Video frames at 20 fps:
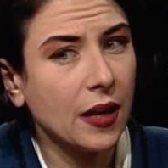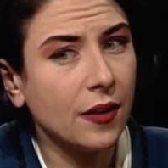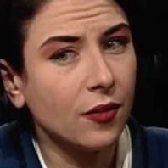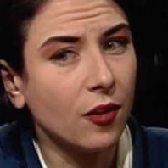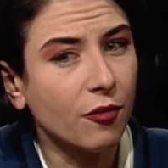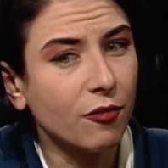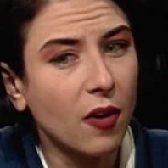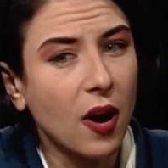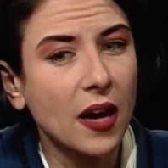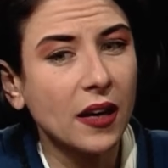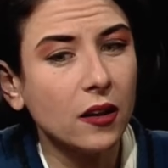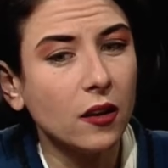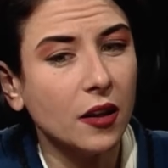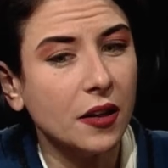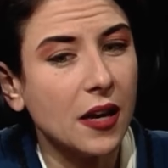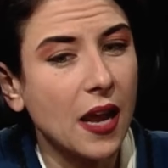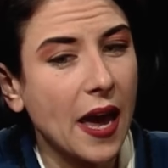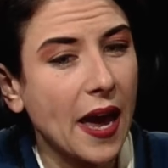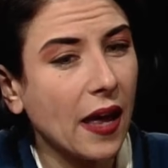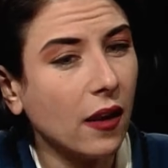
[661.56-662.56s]
In the
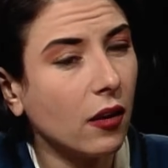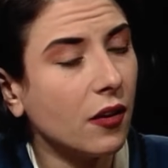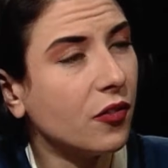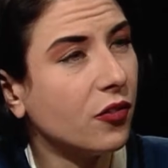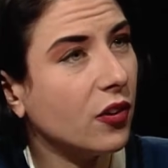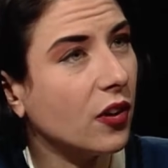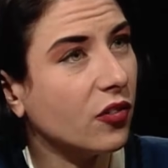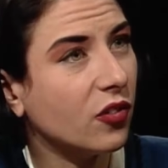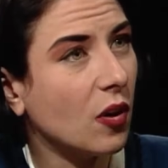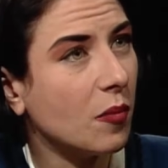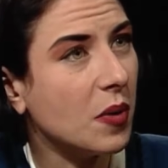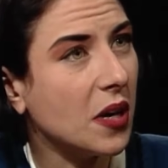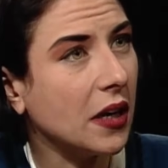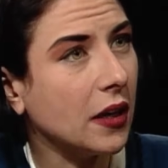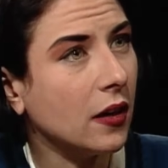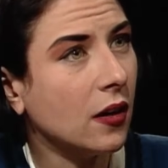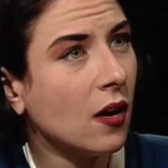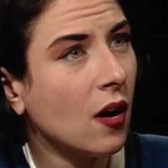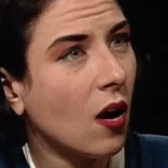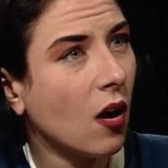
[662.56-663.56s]
final analysis, I
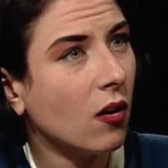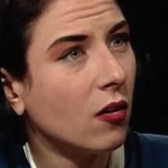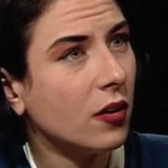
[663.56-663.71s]
mean,